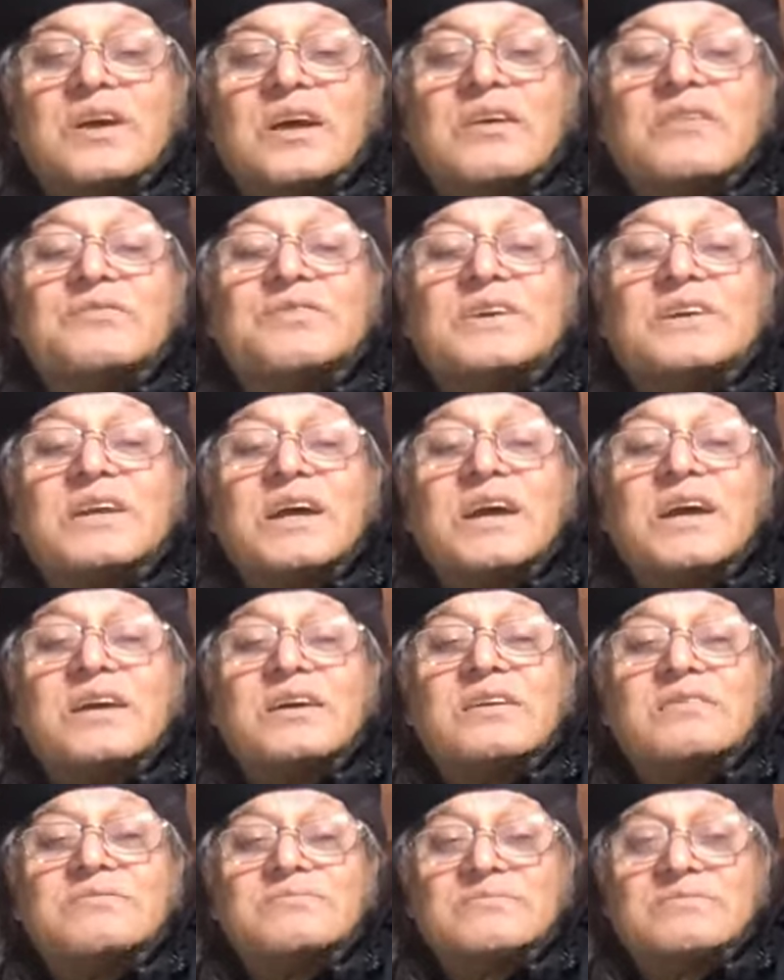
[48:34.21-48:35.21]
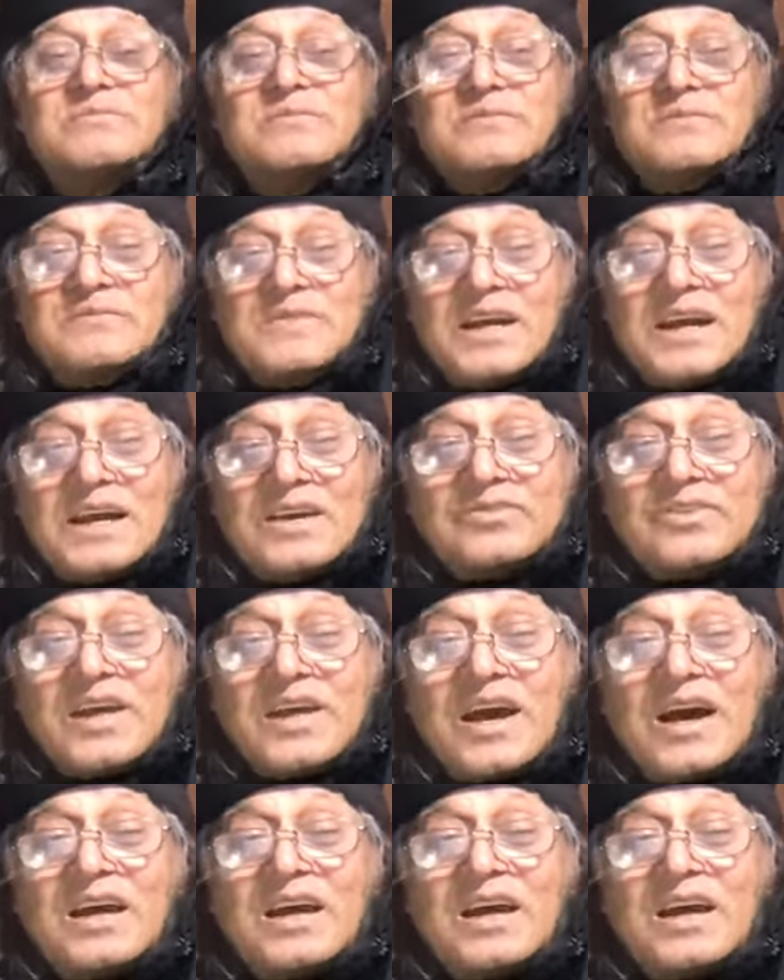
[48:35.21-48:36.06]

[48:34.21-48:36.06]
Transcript: every day as they